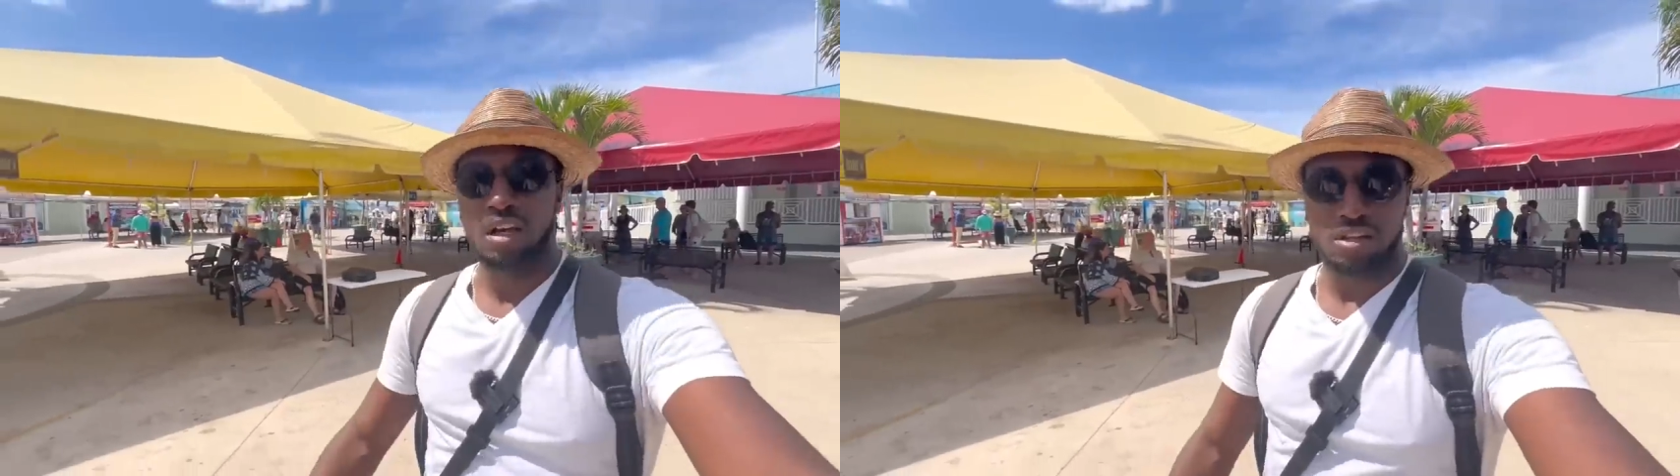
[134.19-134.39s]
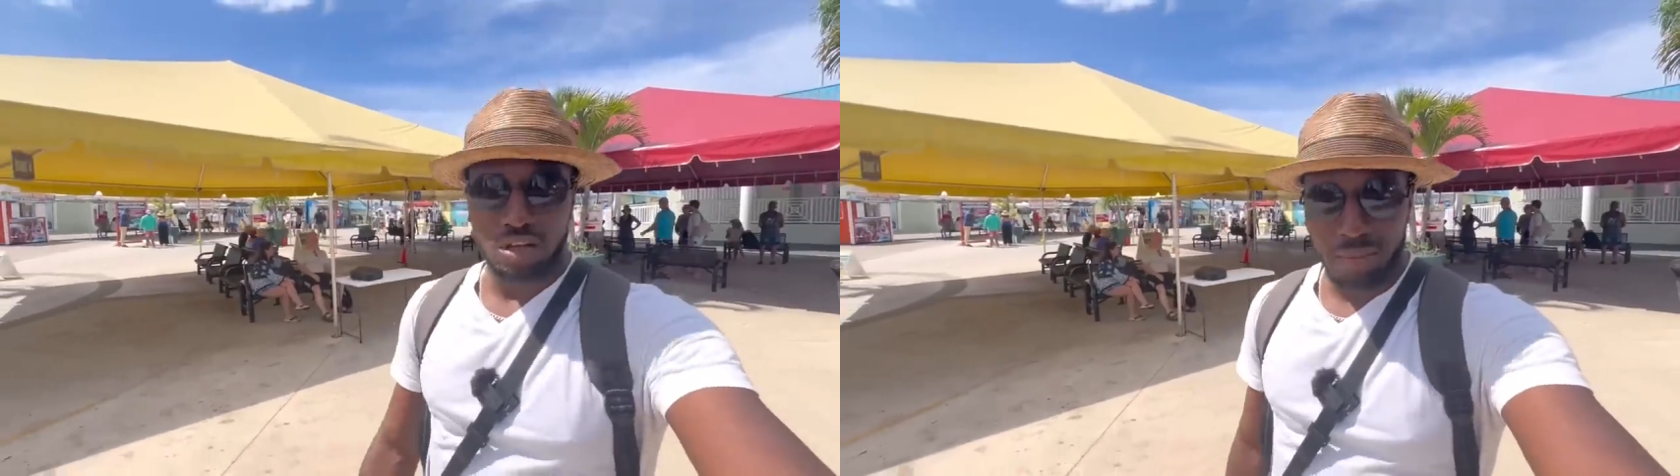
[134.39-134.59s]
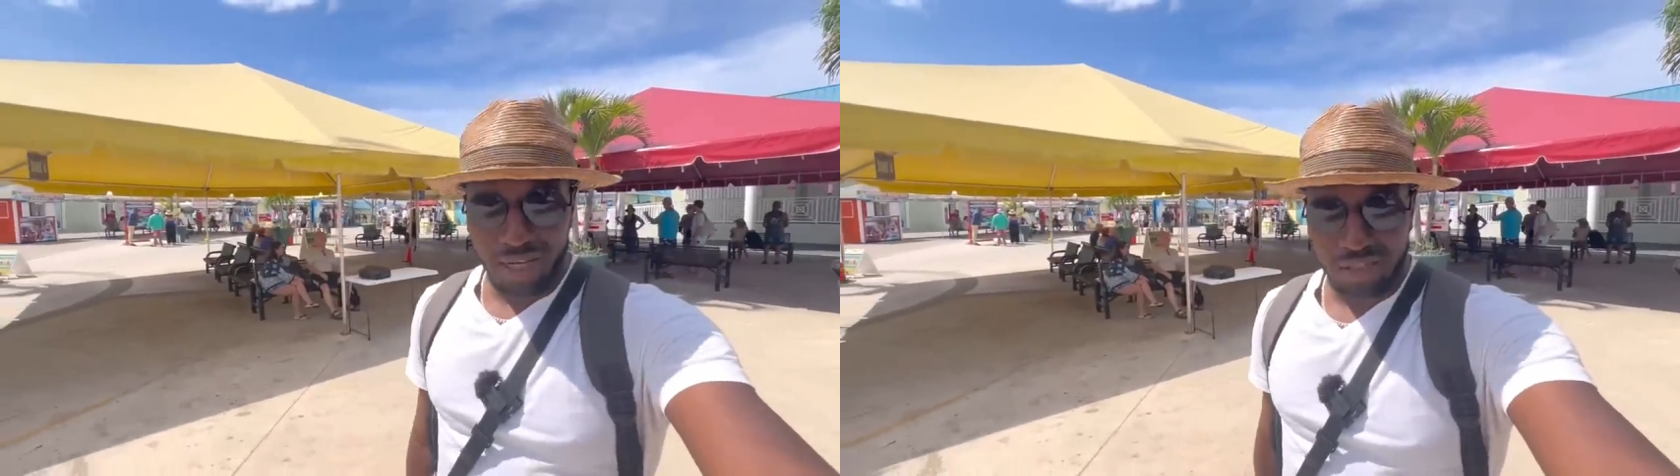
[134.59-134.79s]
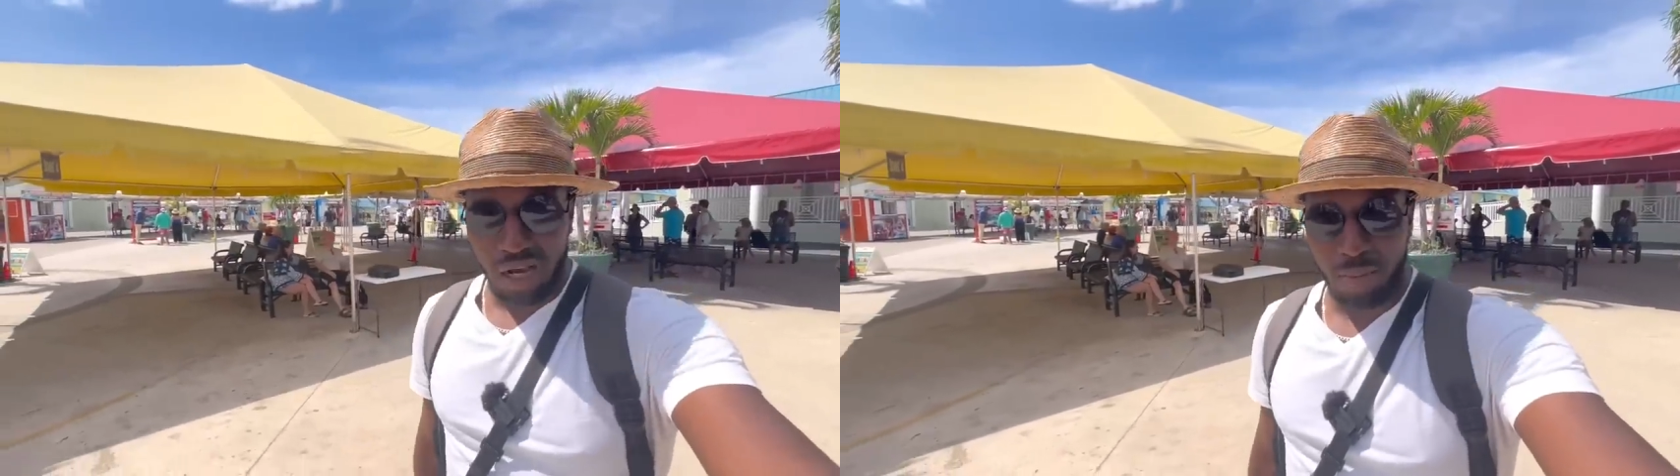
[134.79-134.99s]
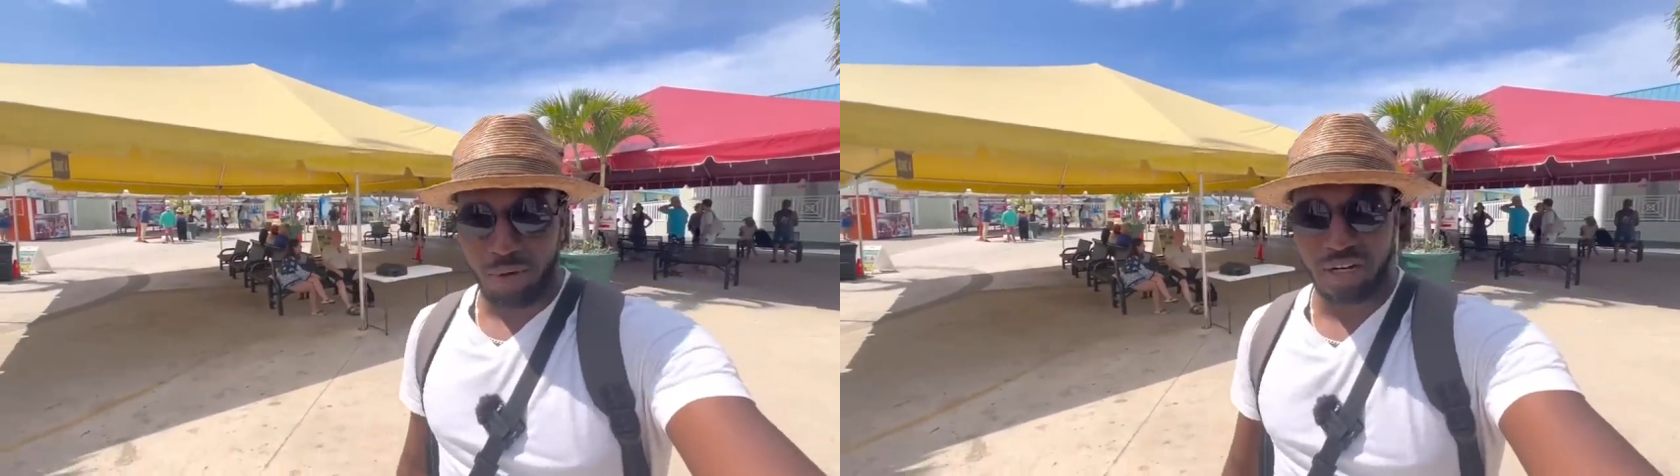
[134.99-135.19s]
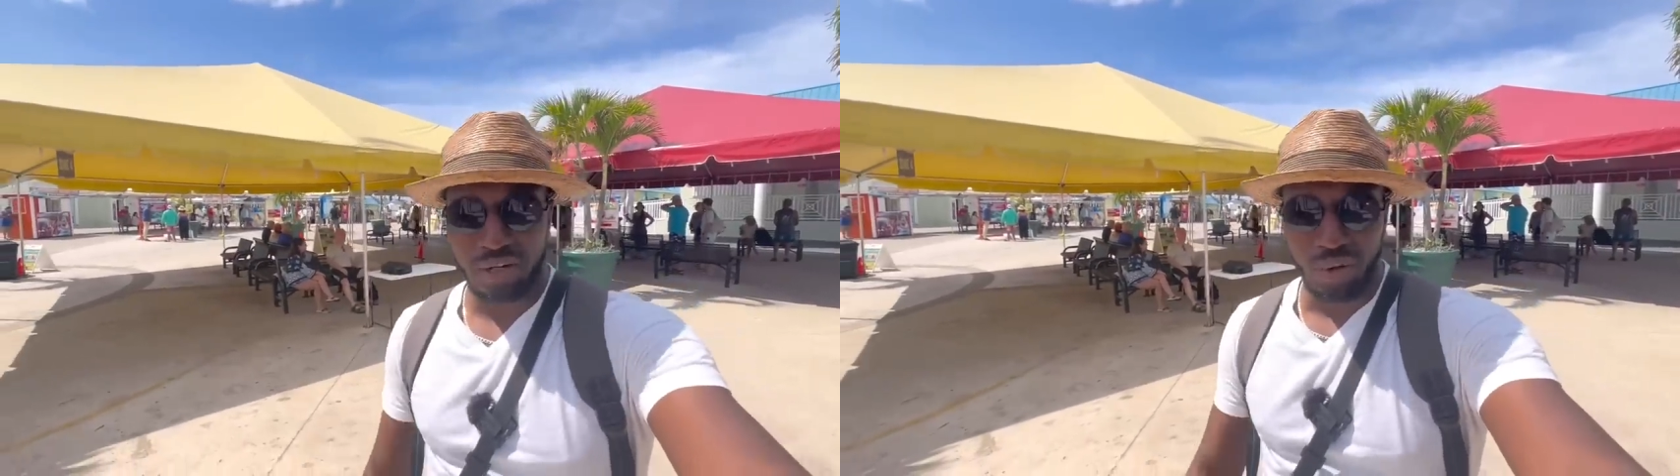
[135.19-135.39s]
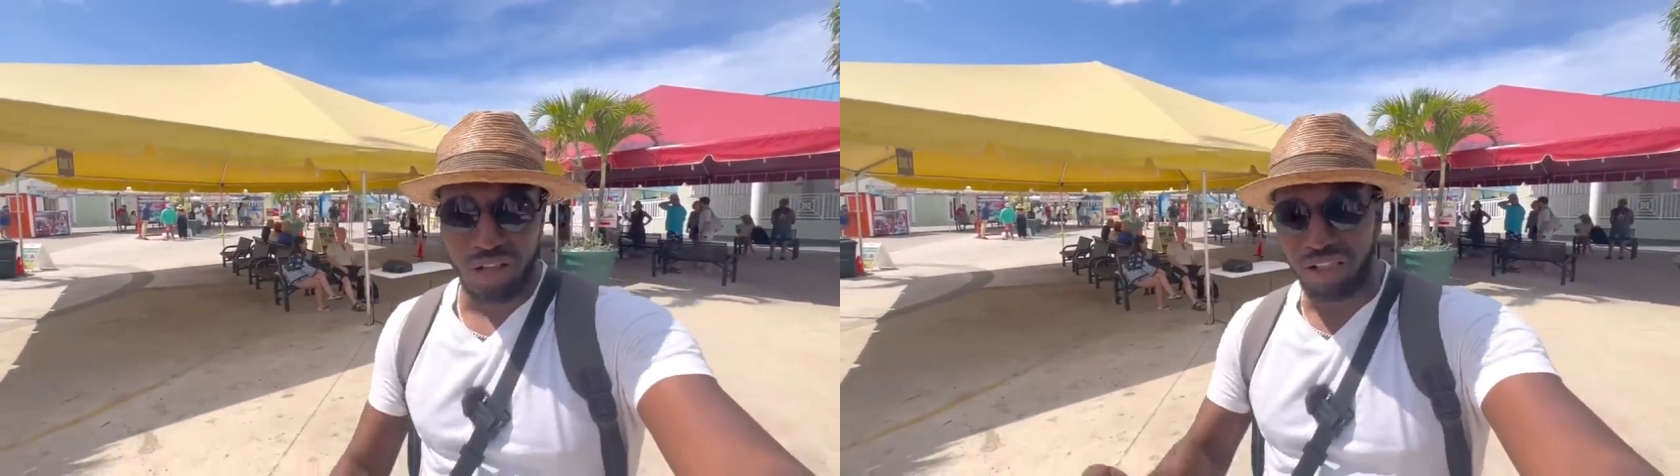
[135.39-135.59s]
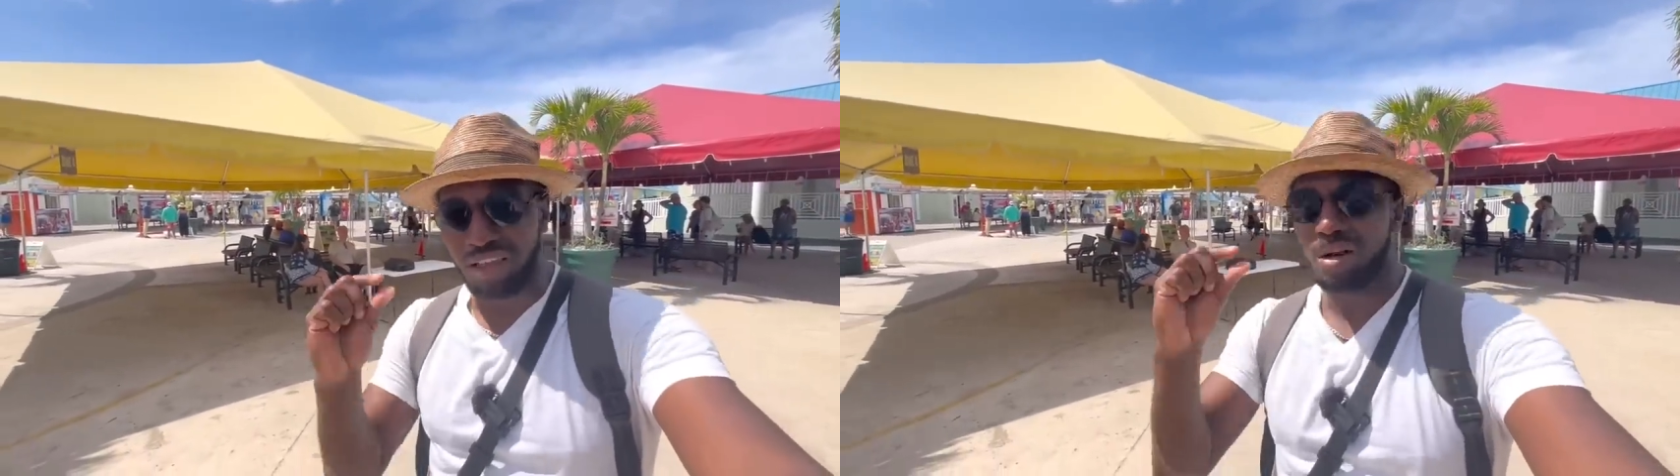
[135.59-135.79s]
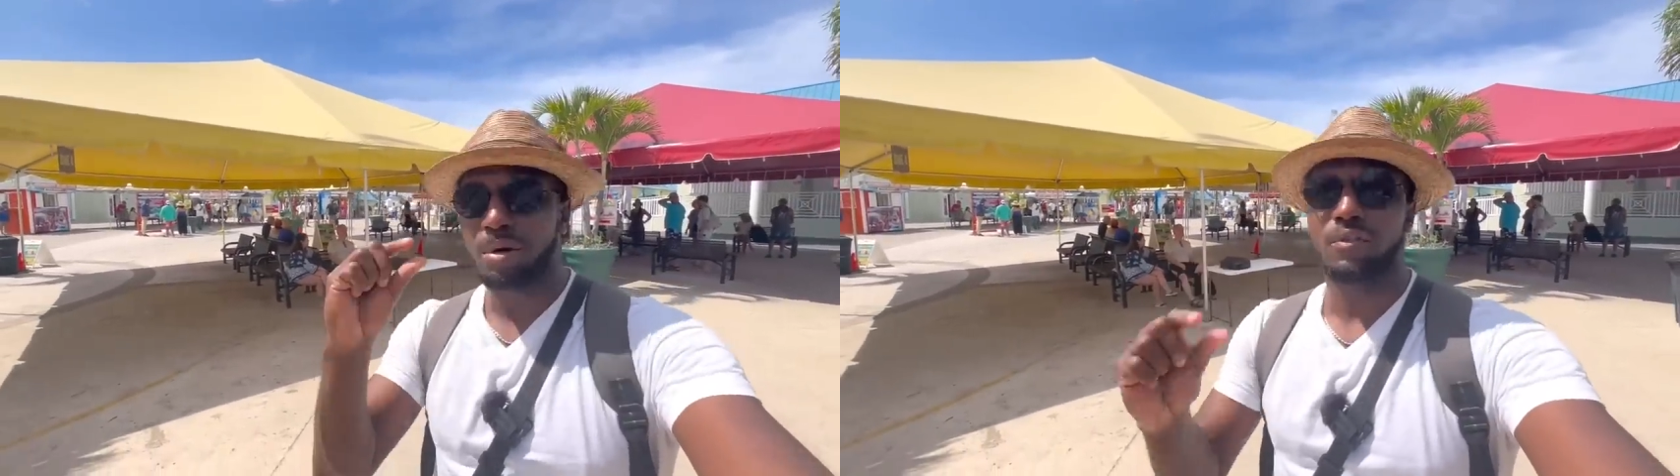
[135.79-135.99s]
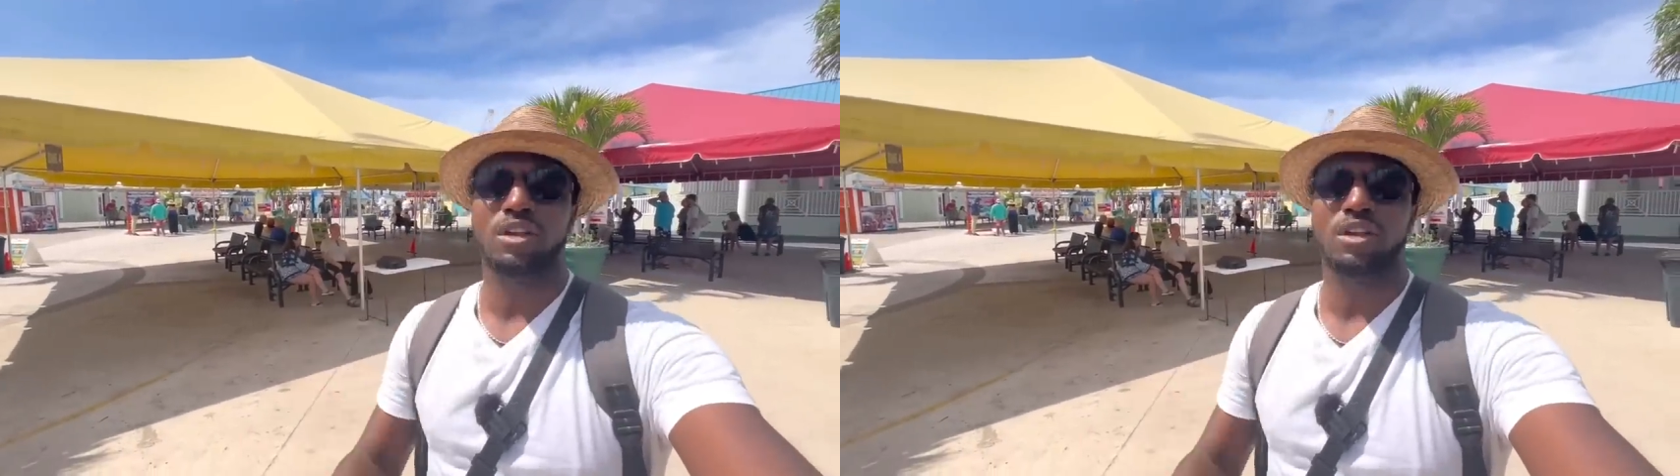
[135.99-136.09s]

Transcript: So in the meantime, we're gonna do a little bit of